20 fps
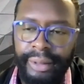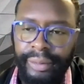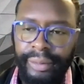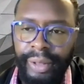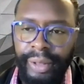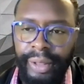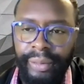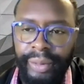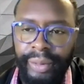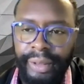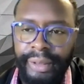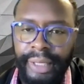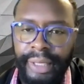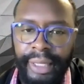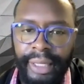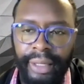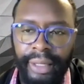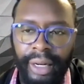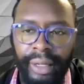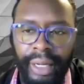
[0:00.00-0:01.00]
we
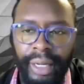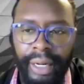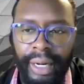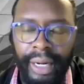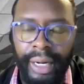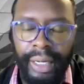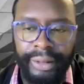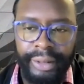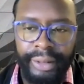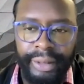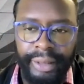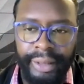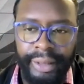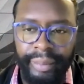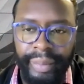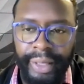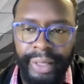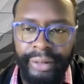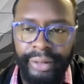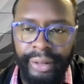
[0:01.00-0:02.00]
take in all that content
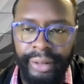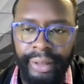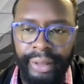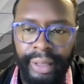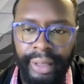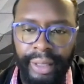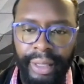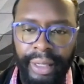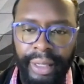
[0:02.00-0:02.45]
and basically